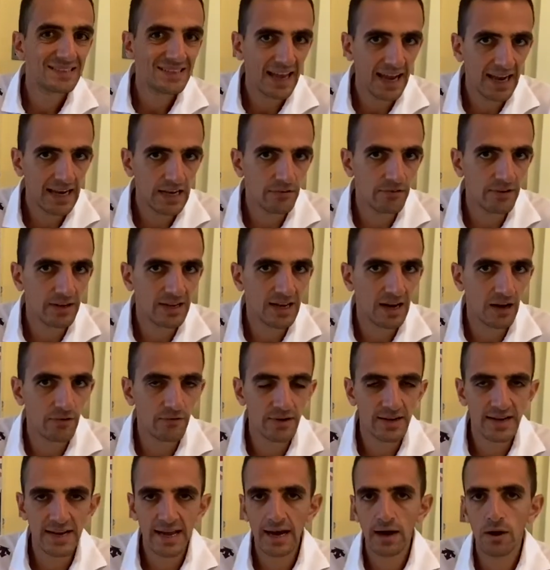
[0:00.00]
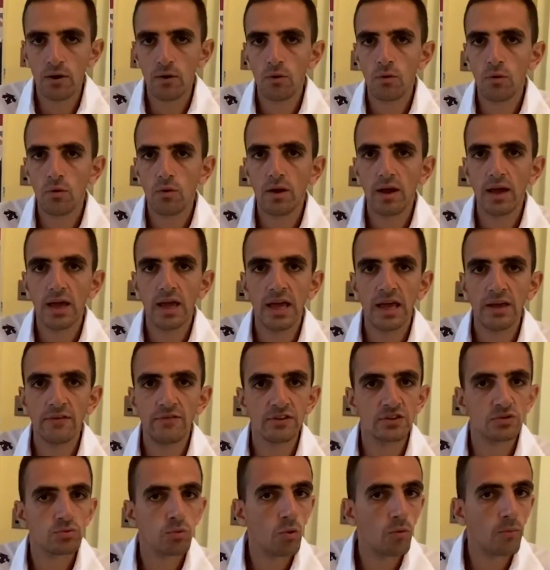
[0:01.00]
take the recovery. Now, if
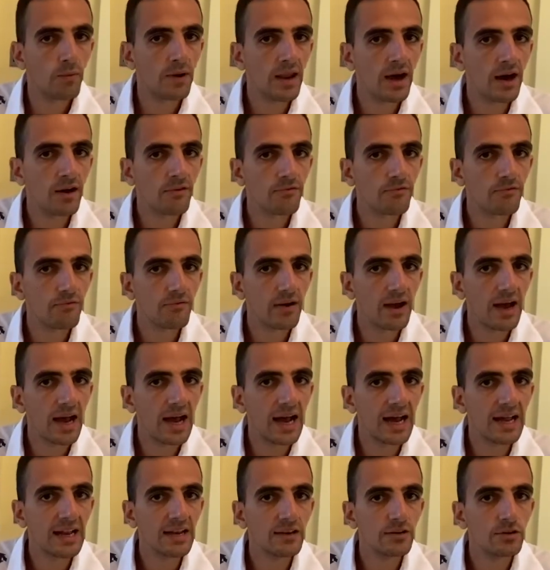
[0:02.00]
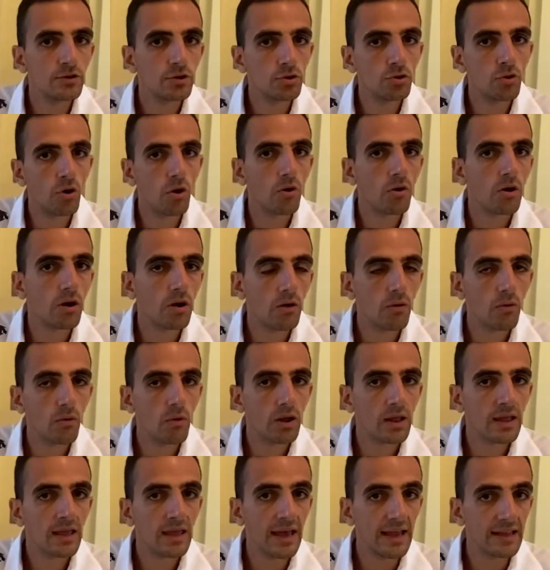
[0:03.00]
it's warm enough and you're not
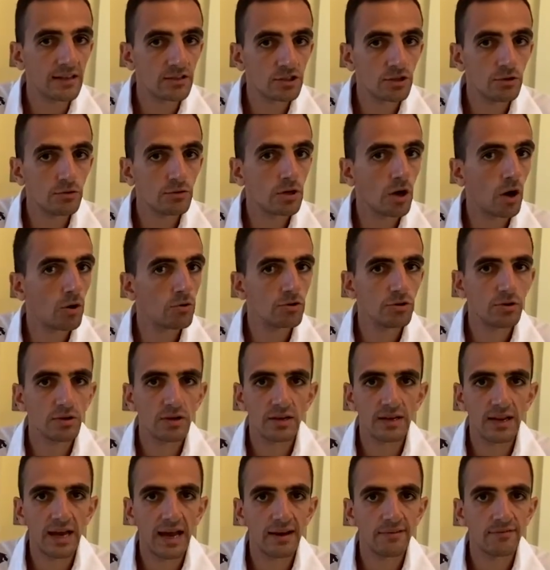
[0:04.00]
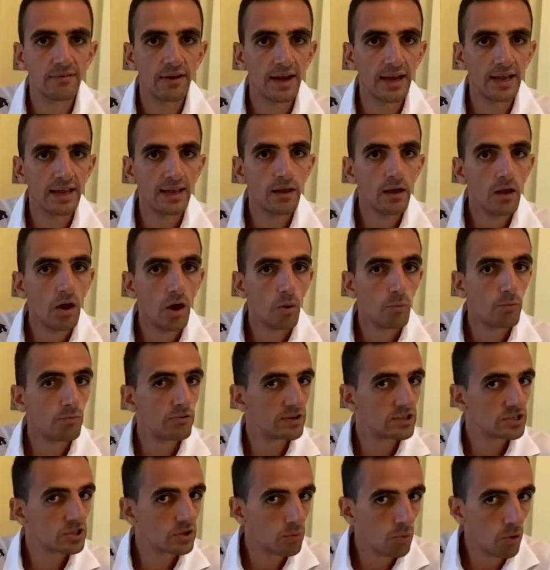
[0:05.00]
getting too cold, you can have a
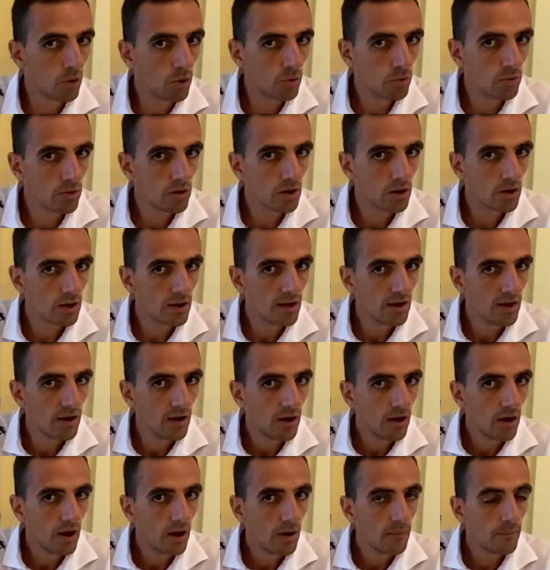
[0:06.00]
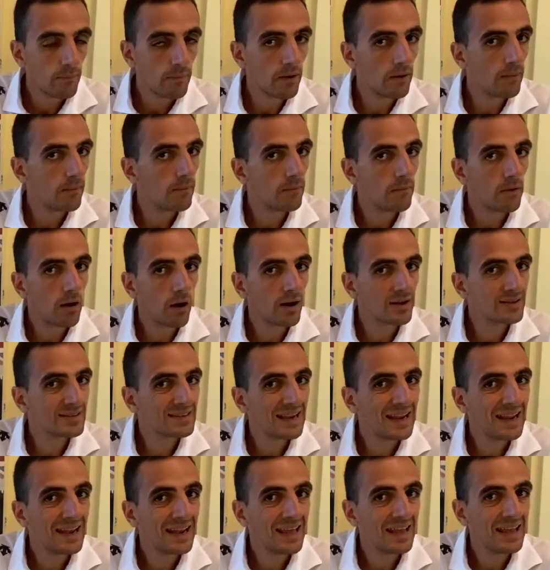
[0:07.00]
brisk walk, but
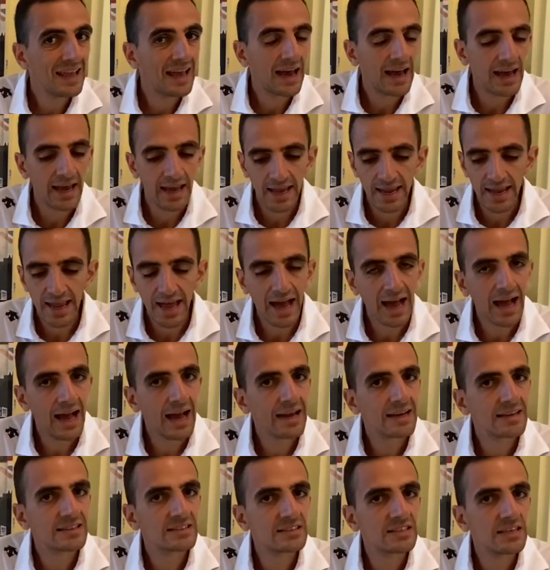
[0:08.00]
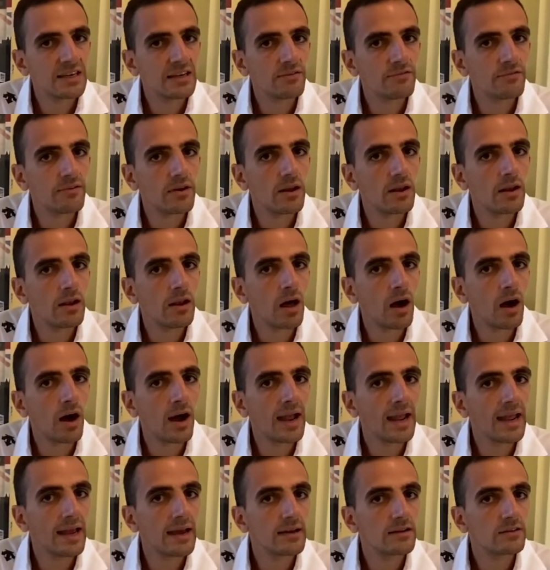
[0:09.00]
ideally a active
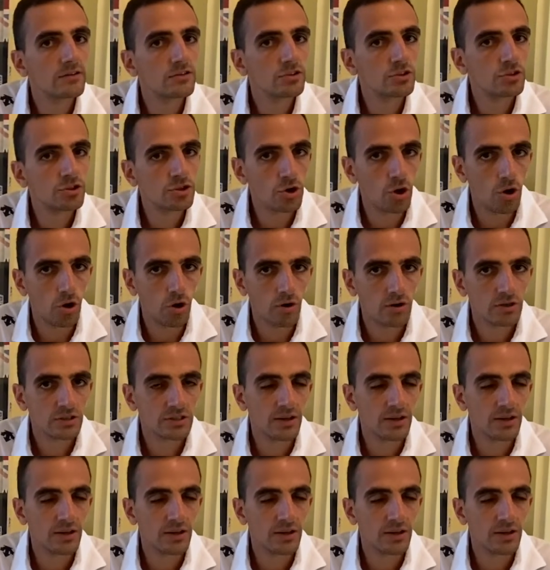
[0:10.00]
light jog.